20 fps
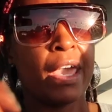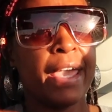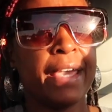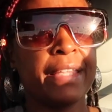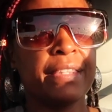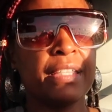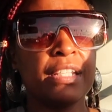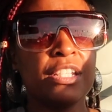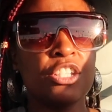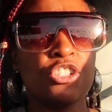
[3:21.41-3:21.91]

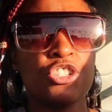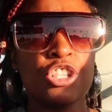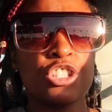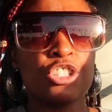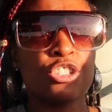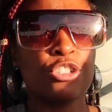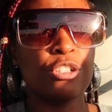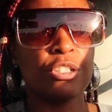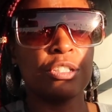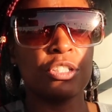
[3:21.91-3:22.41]
and then it's
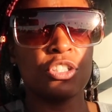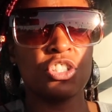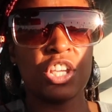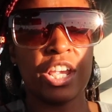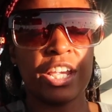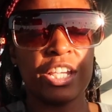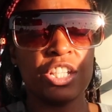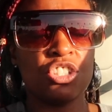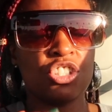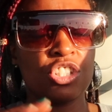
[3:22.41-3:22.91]
just good to
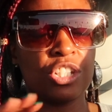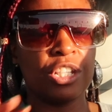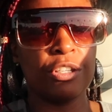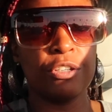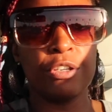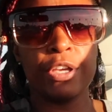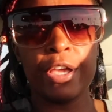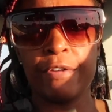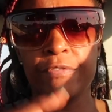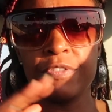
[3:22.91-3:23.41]
change
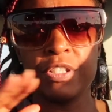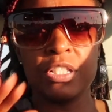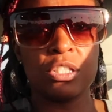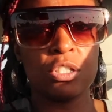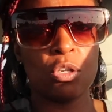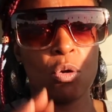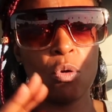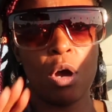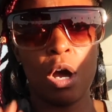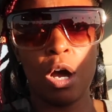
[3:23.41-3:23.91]
it every
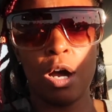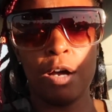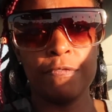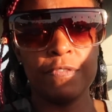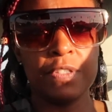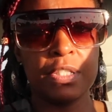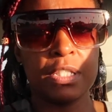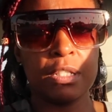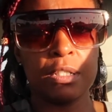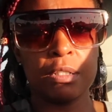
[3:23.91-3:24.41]
so
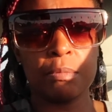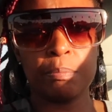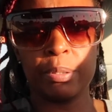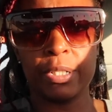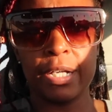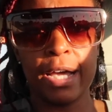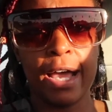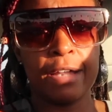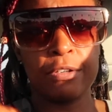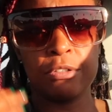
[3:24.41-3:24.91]
often,
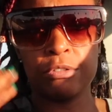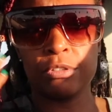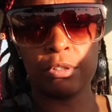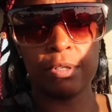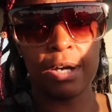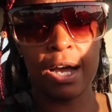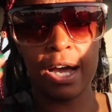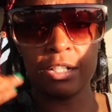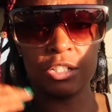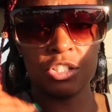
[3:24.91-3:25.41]
but I don't
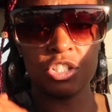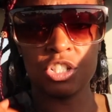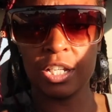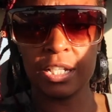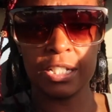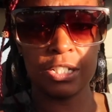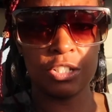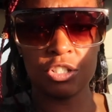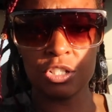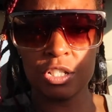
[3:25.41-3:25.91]
know how to
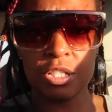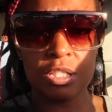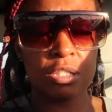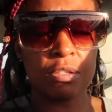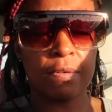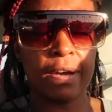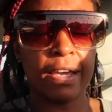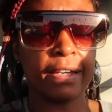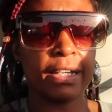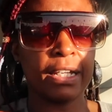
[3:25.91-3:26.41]
change it,
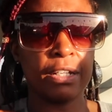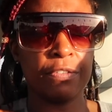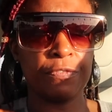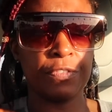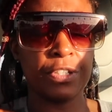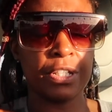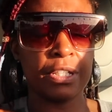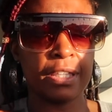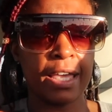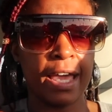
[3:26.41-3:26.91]
so I gotta
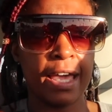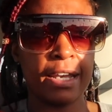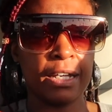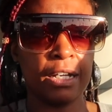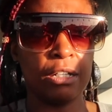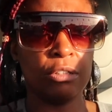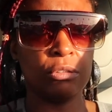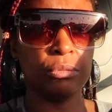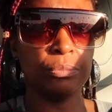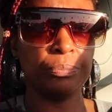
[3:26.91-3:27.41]
figure that
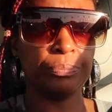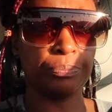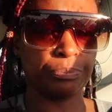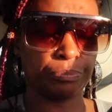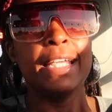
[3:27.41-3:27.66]
out.